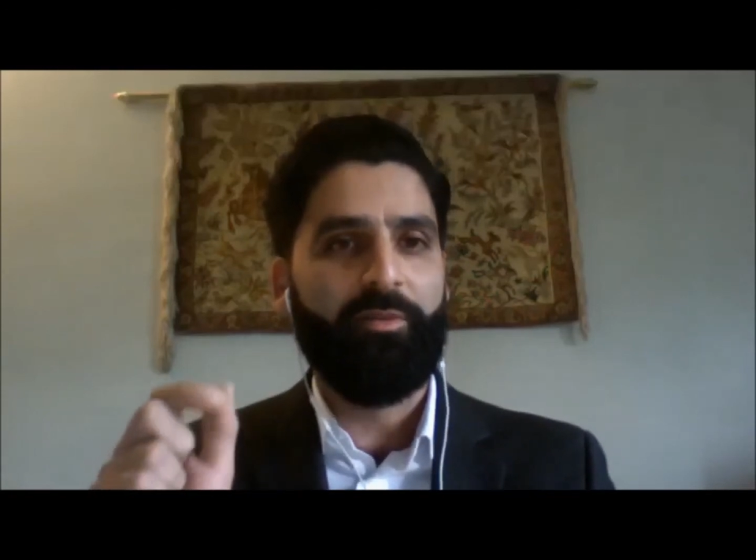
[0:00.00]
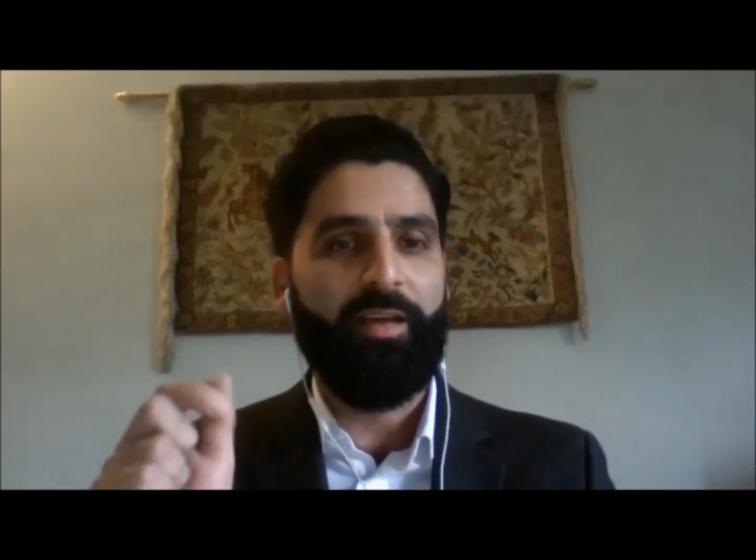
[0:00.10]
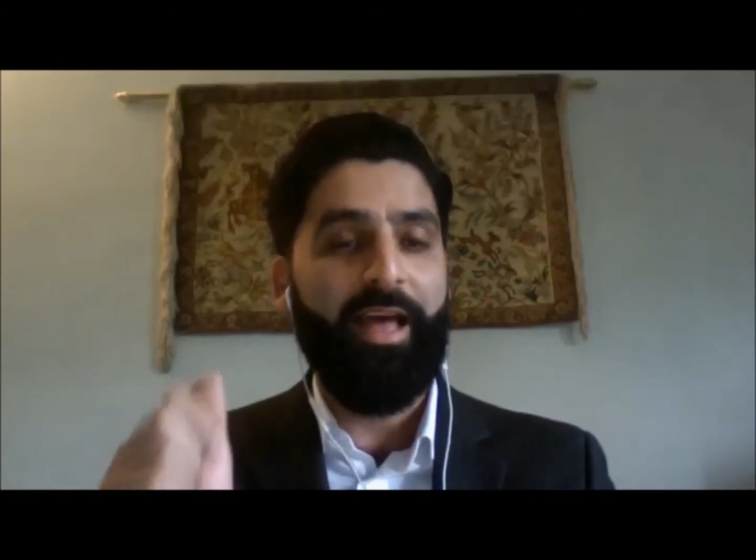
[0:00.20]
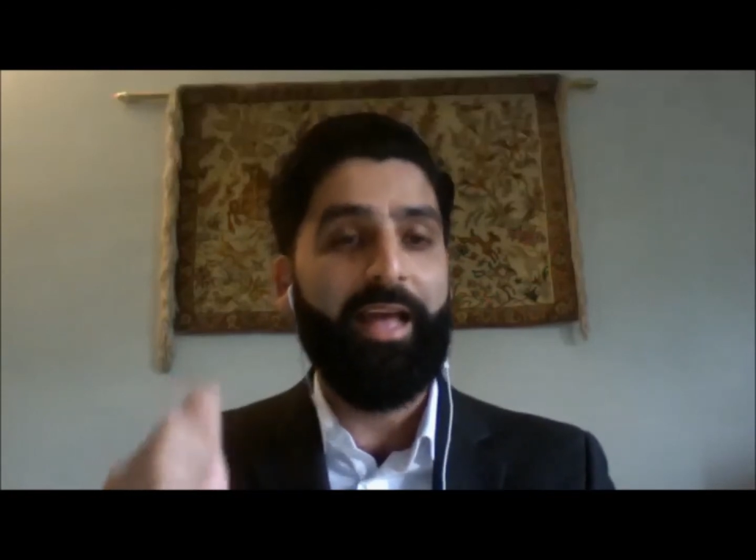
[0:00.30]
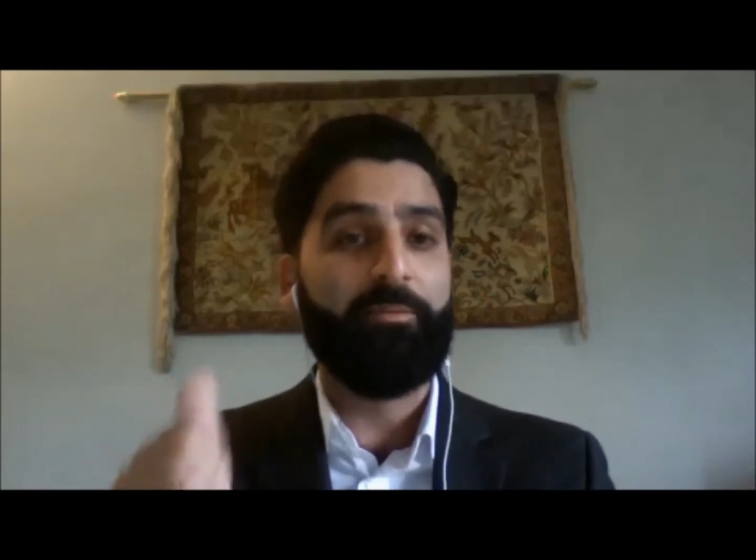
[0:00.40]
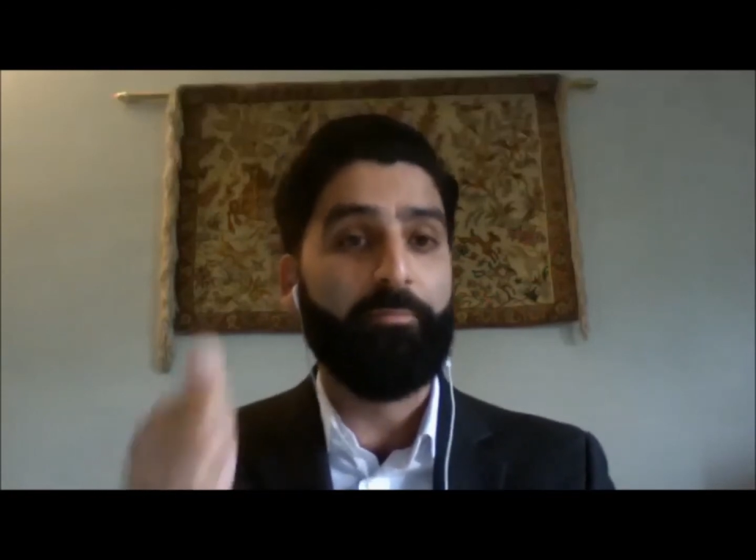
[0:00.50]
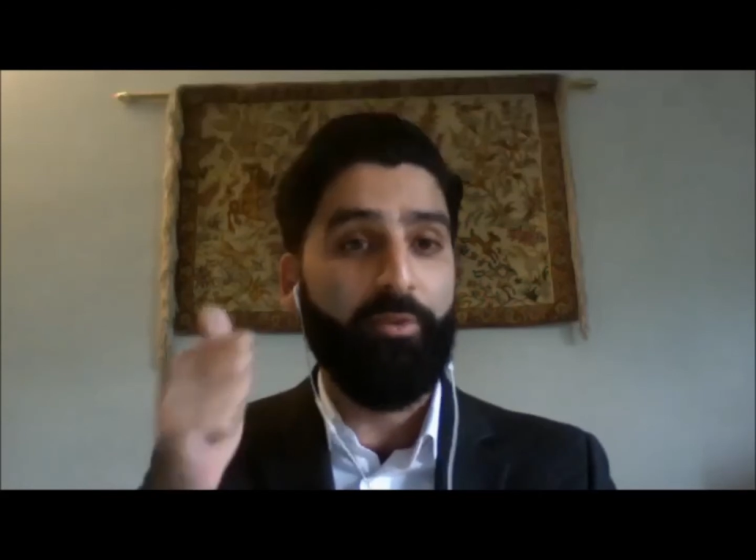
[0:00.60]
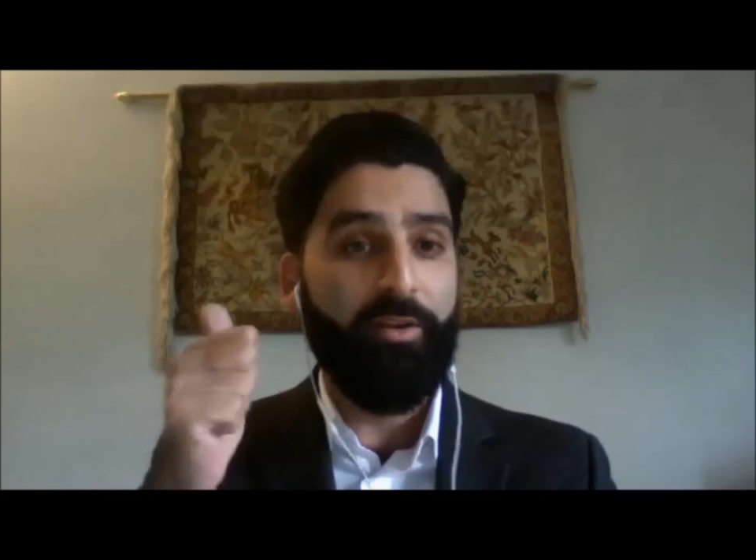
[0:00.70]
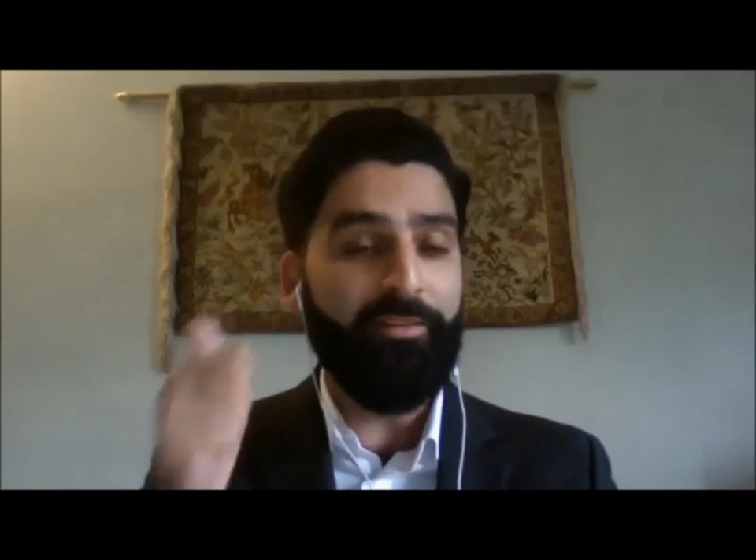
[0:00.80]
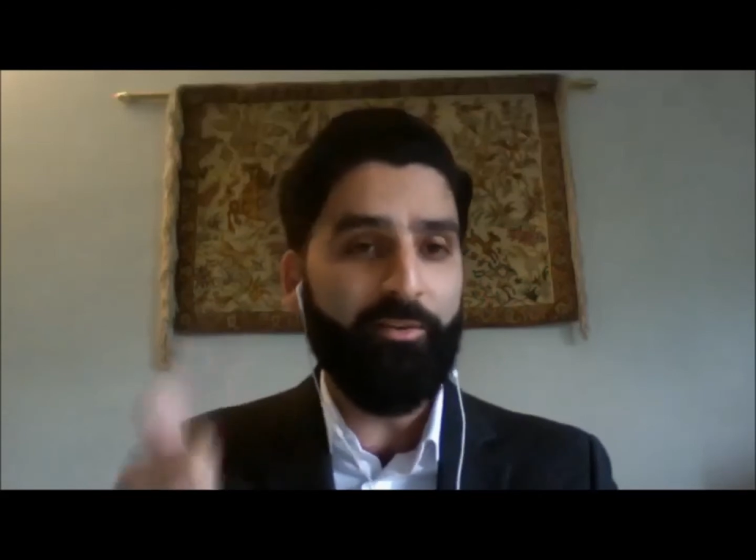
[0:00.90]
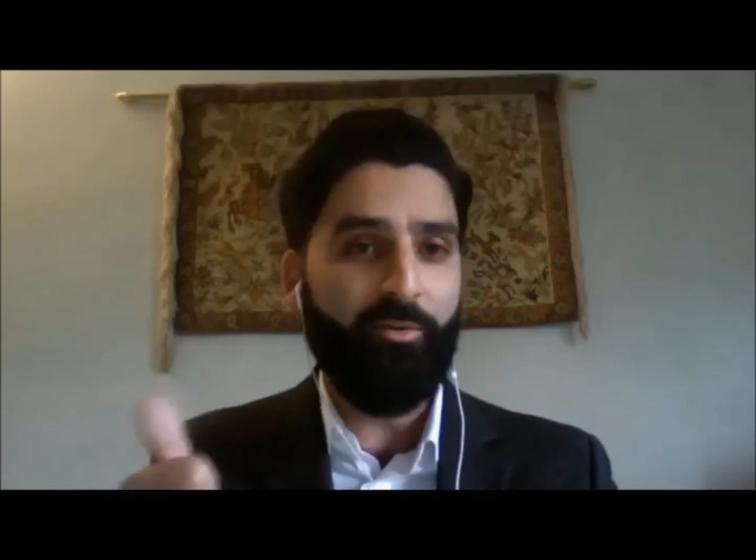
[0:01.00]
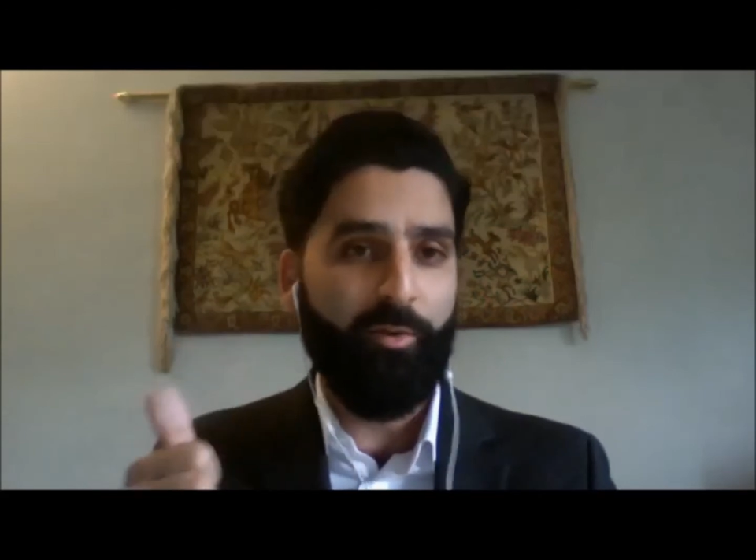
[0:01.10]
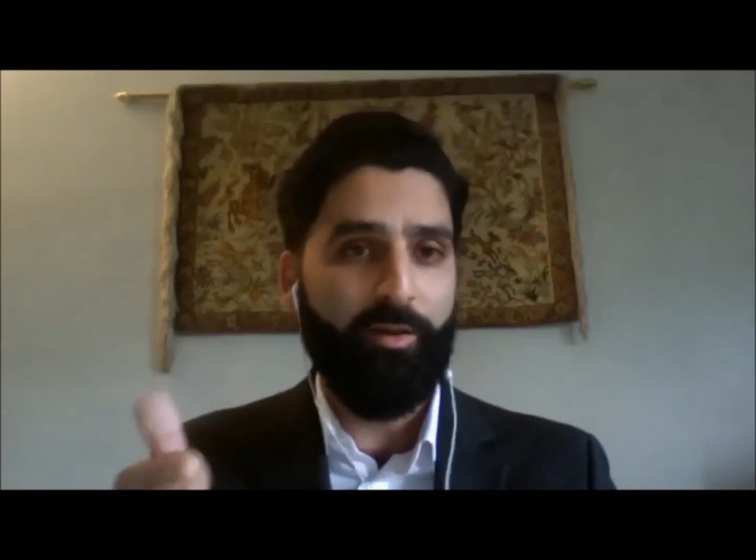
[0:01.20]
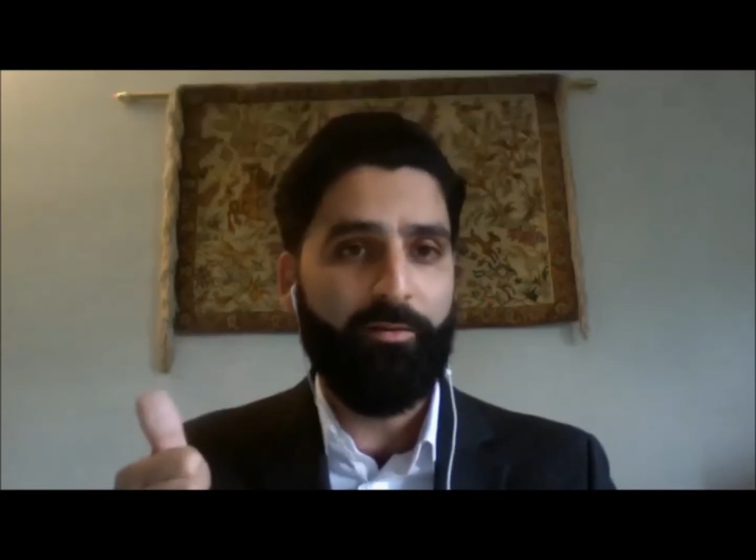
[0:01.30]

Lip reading: had political will,